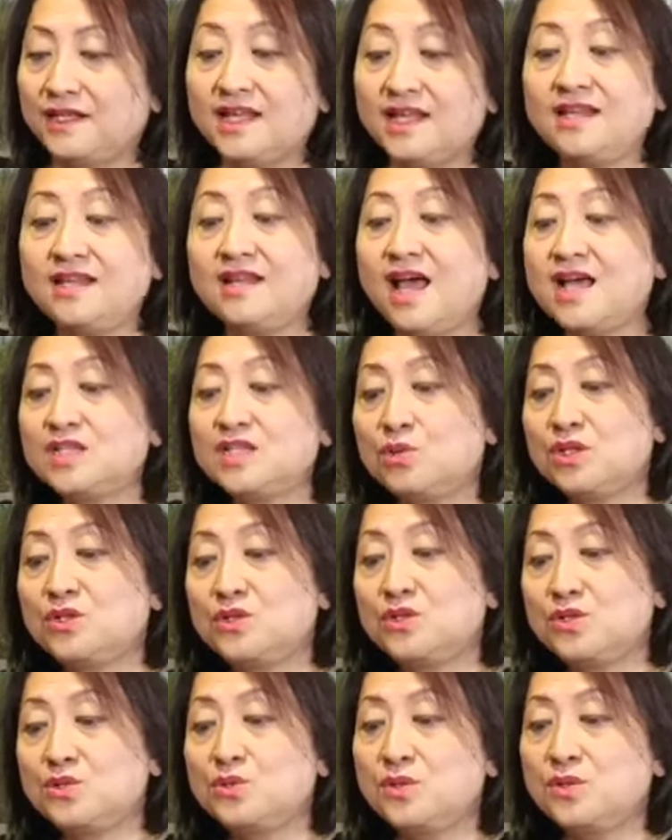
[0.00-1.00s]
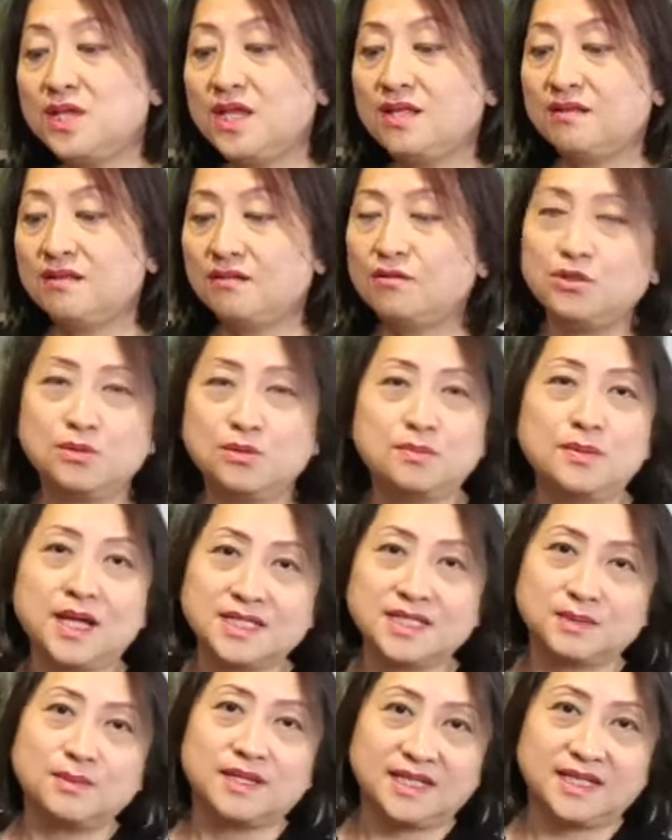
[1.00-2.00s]
Fatin asked, what do you eat? Or
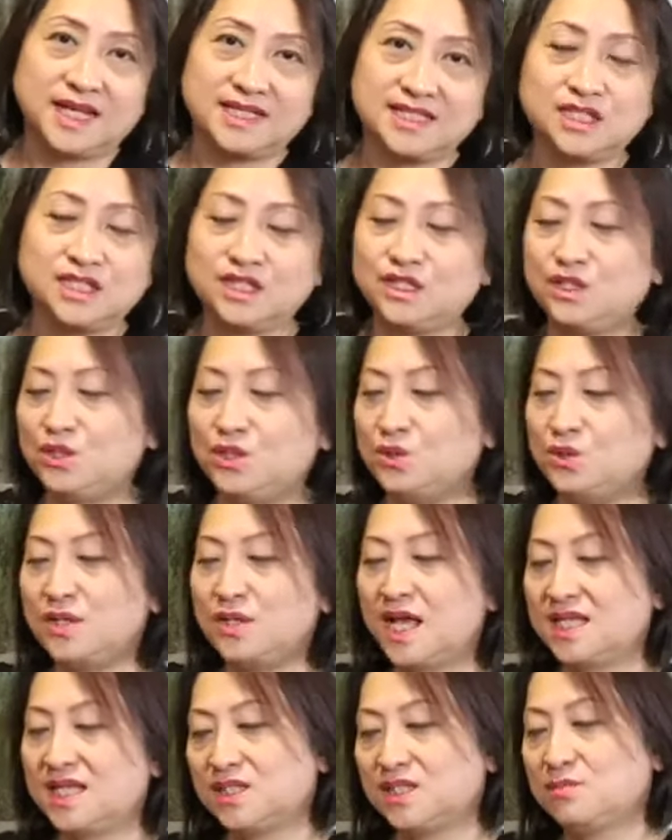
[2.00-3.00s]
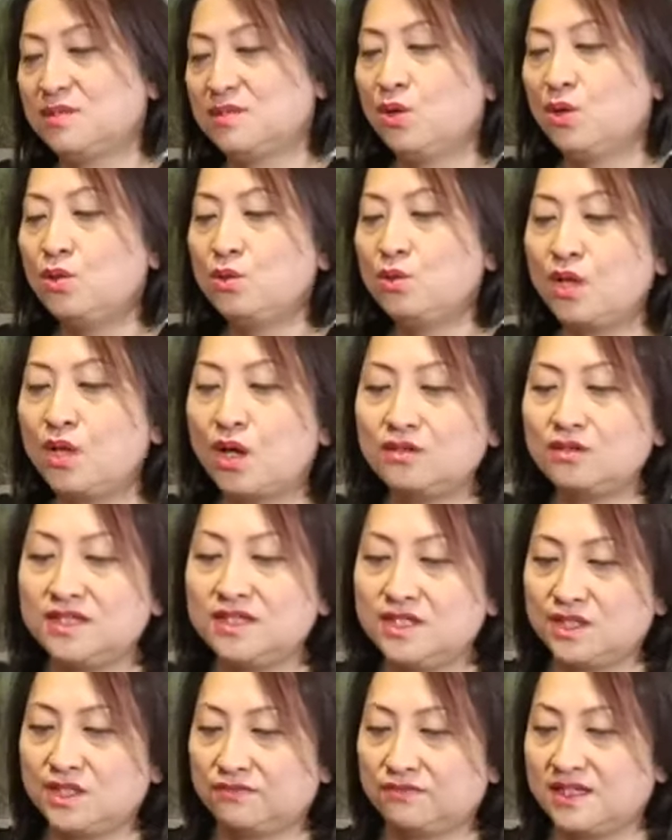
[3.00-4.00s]
you ask my dietitian, you don't ask me. Whole
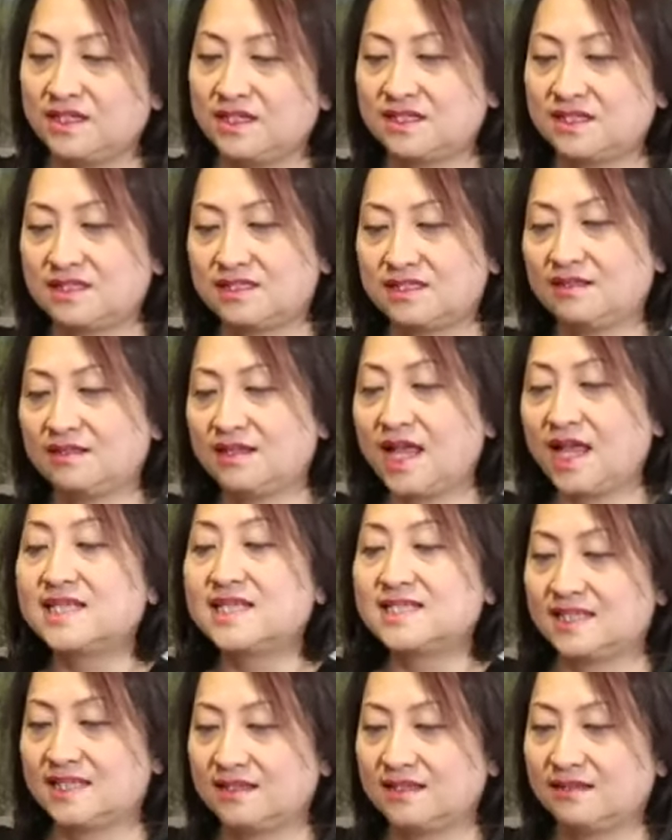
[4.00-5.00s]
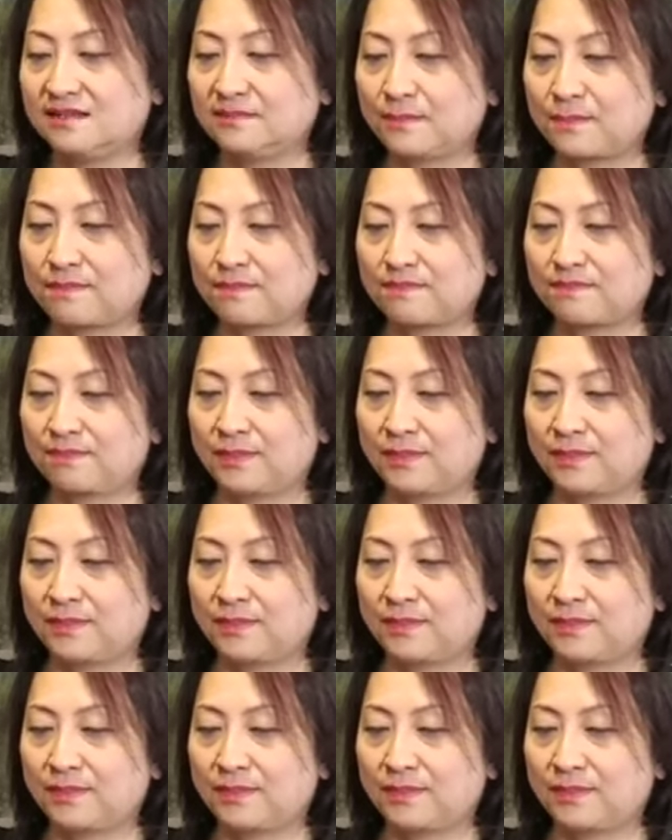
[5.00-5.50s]
long list of things. Ask her.